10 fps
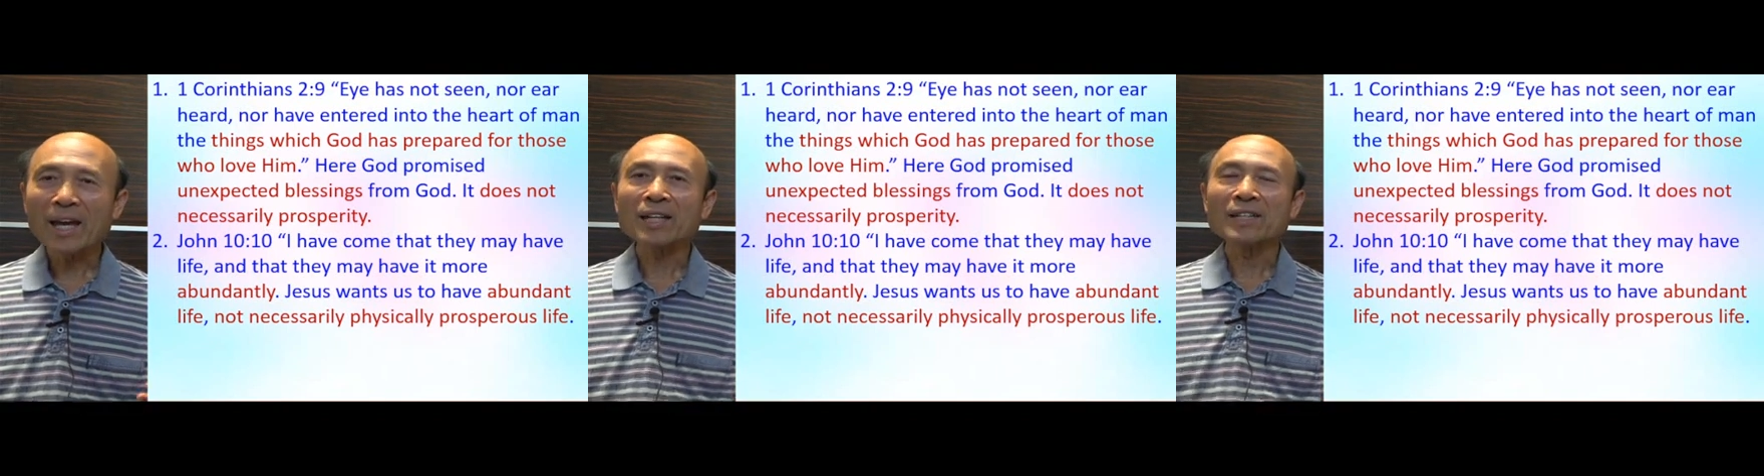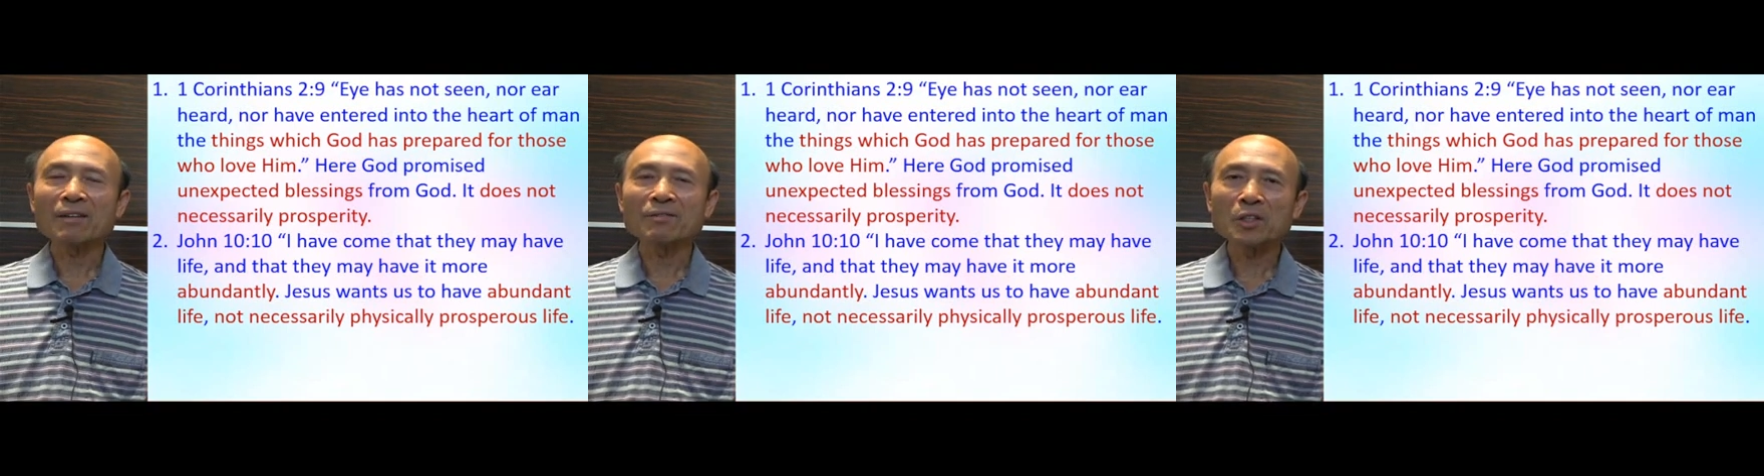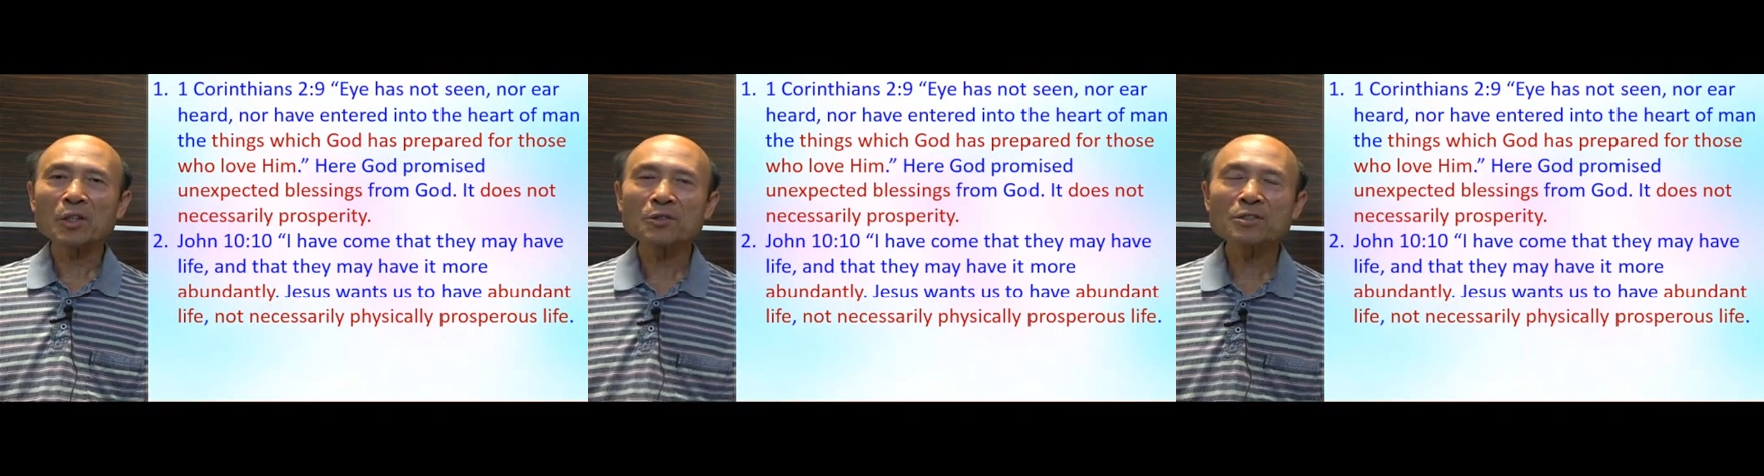and have
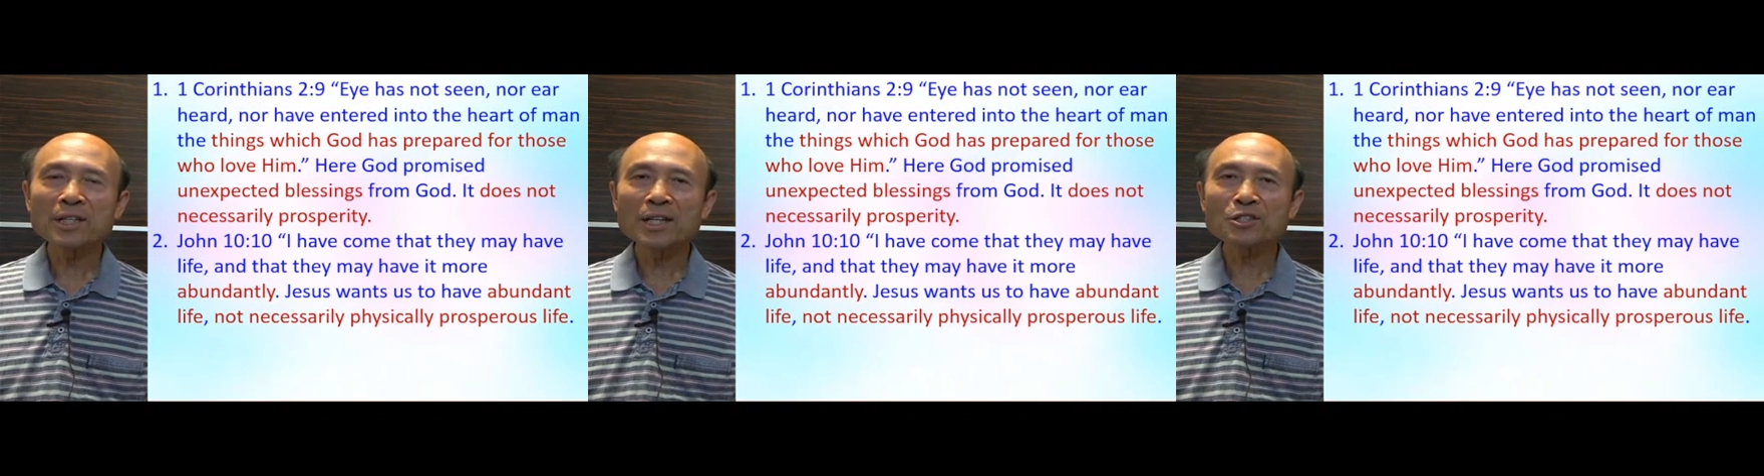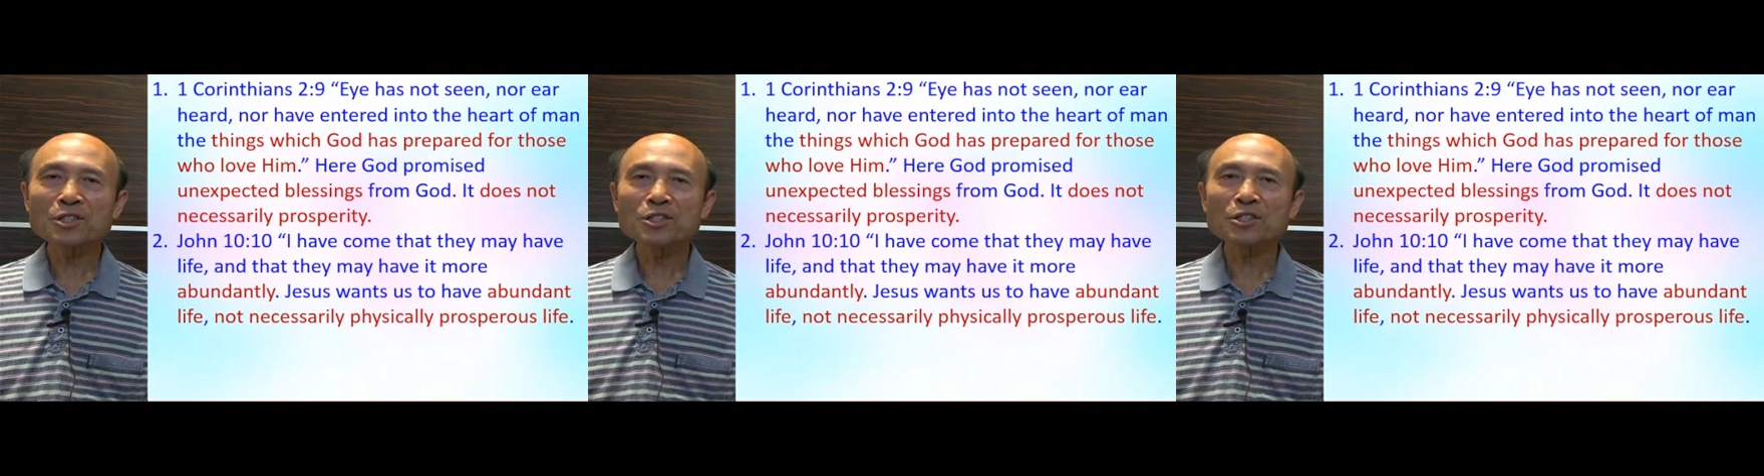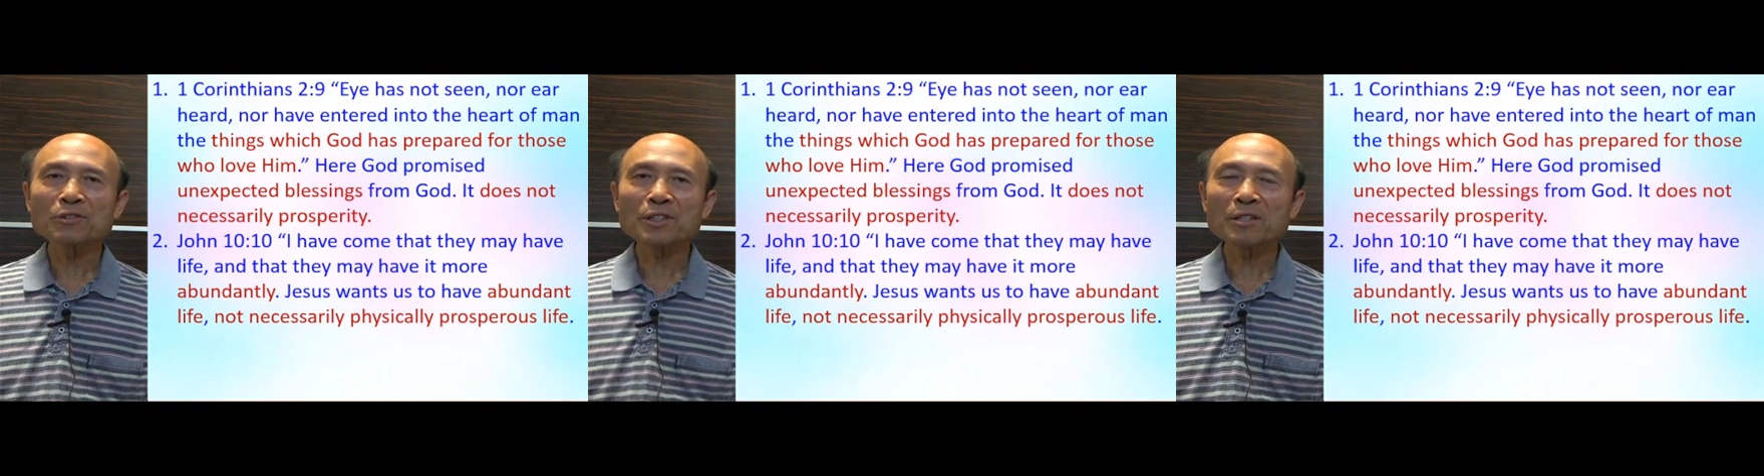a close
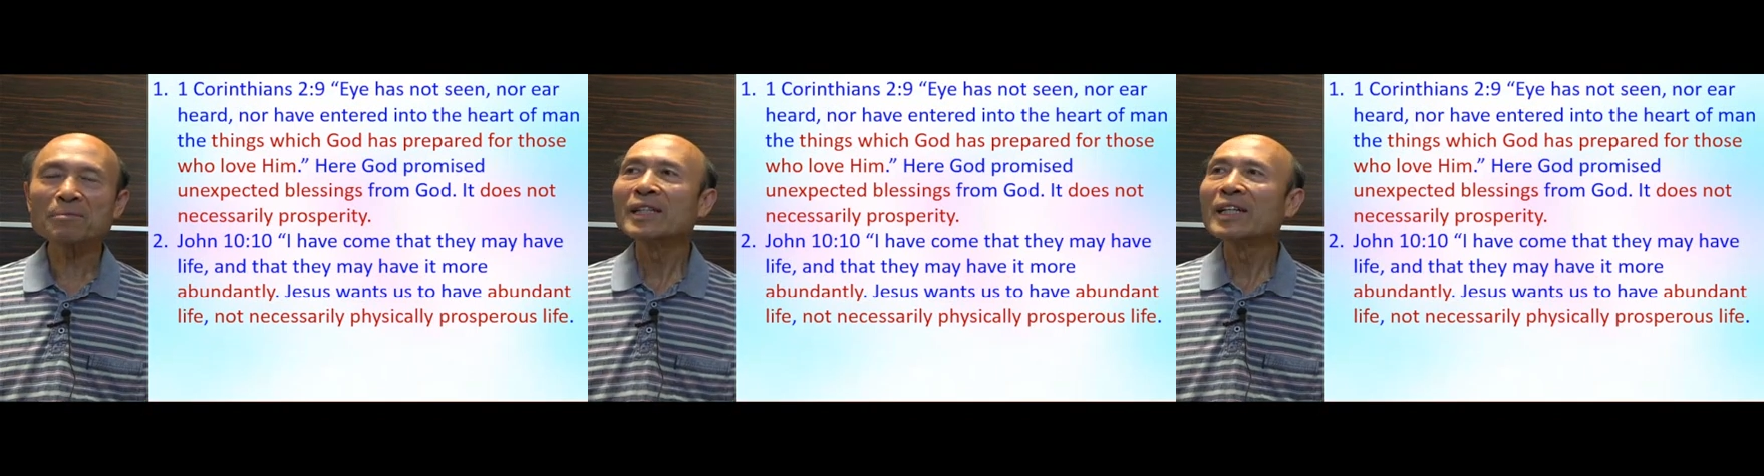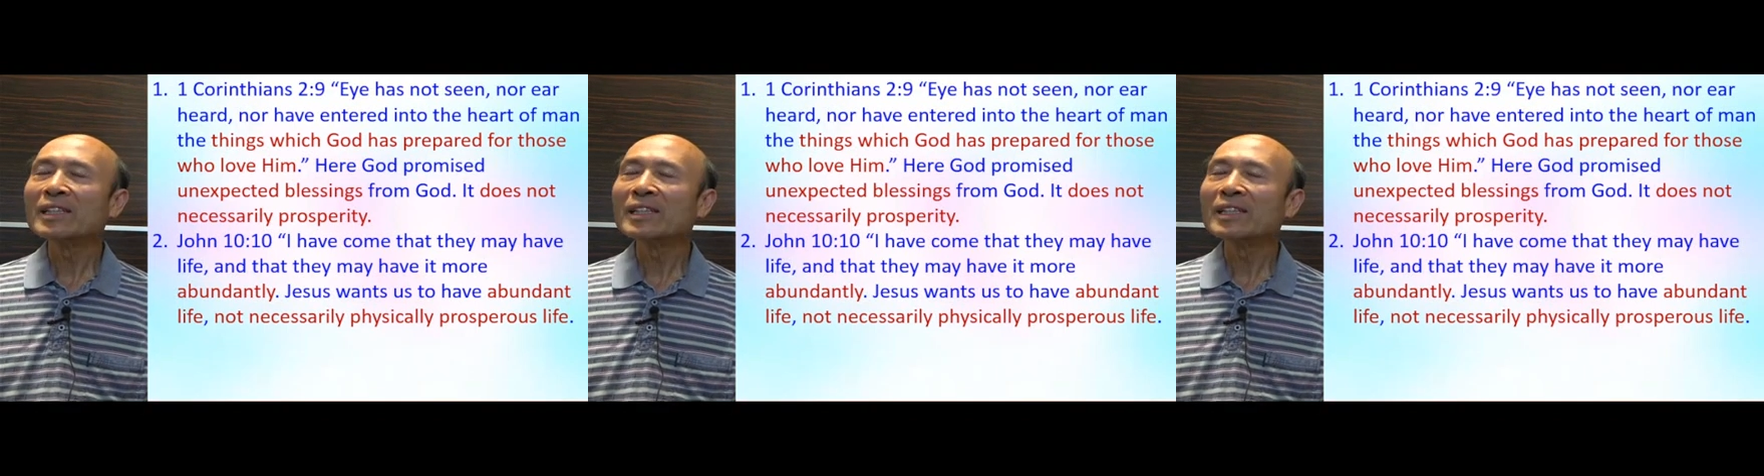relationship with Him,